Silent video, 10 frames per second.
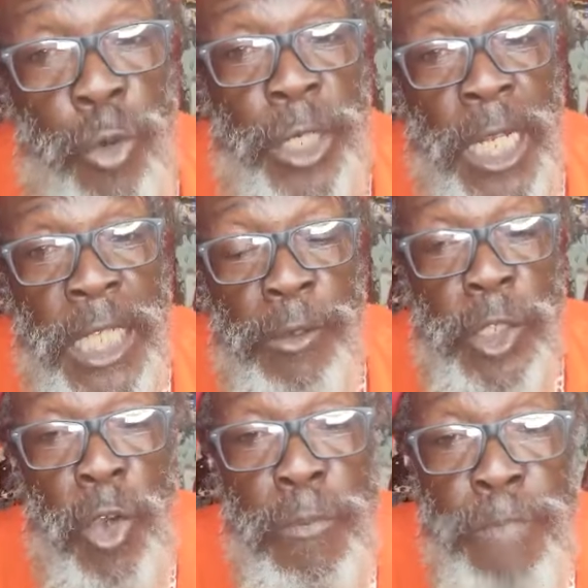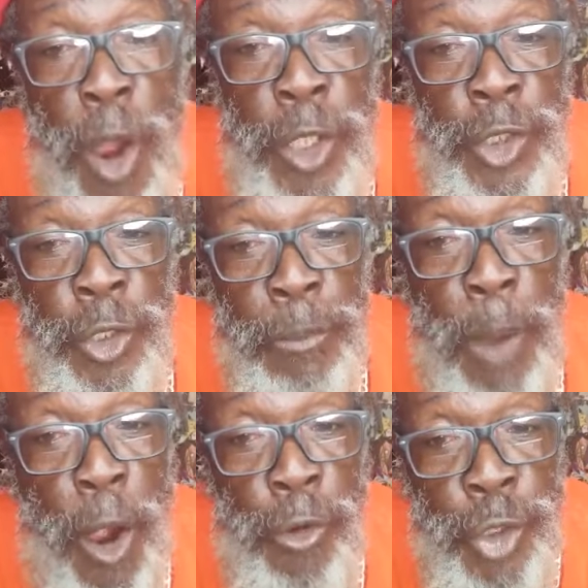to know that there is no
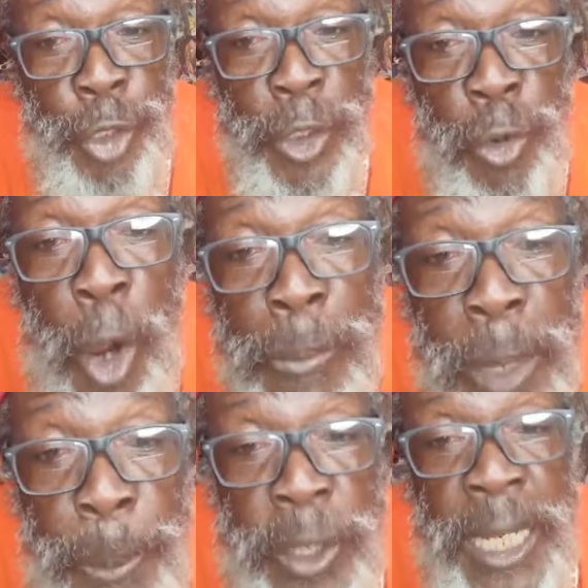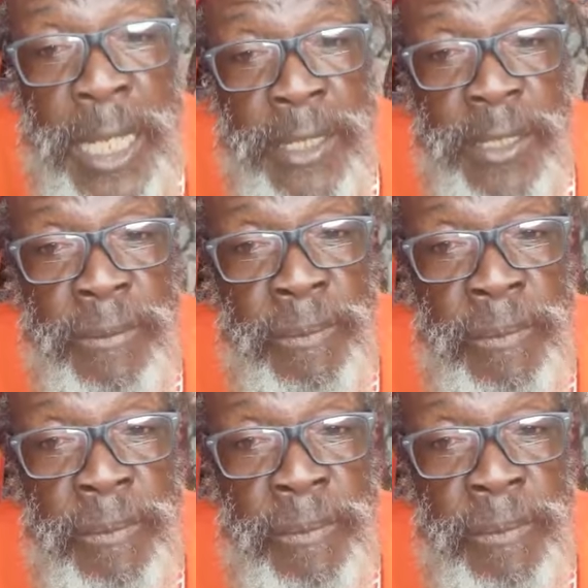boundary to omnipotence.